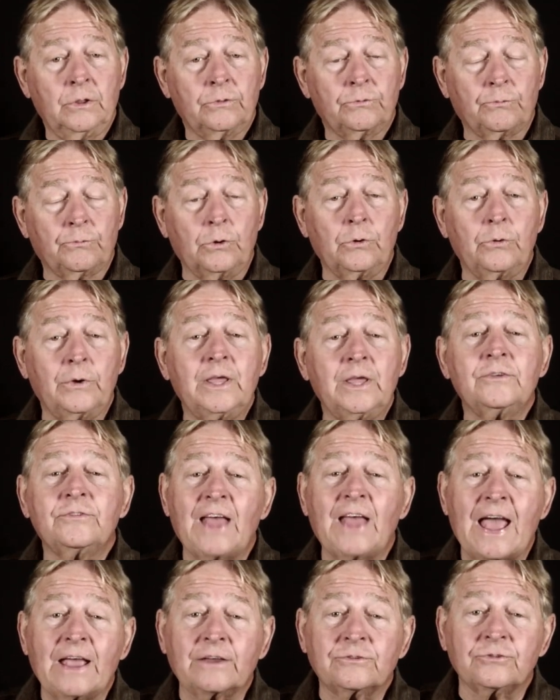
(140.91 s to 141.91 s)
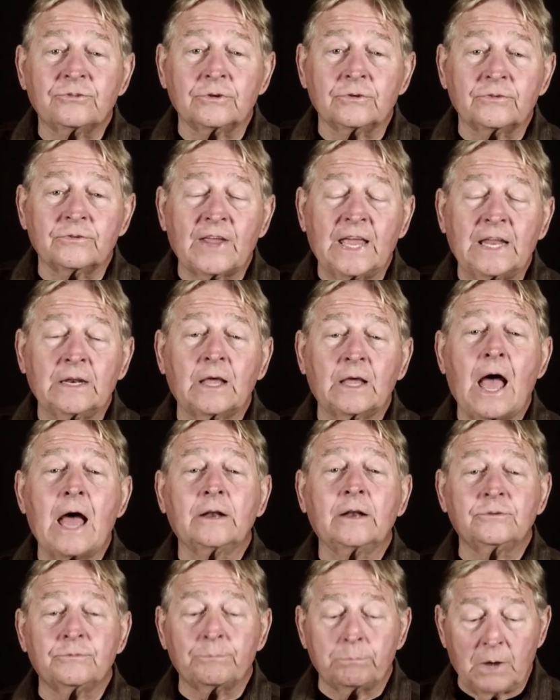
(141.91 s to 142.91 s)
through his actions and
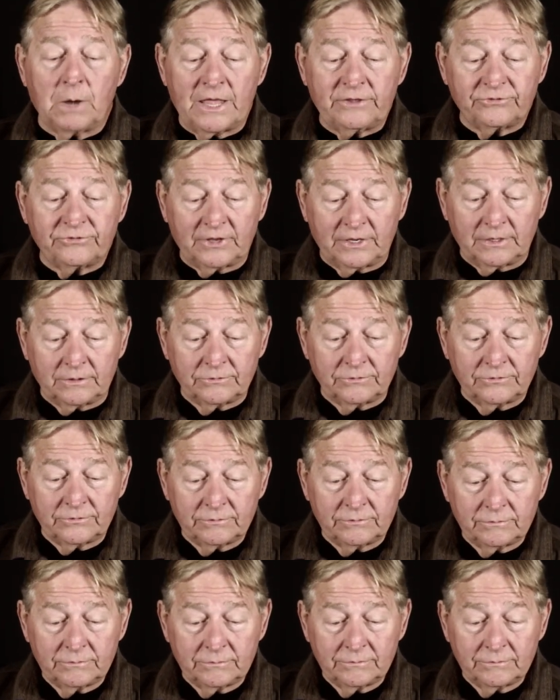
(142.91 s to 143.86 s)
God's blessings.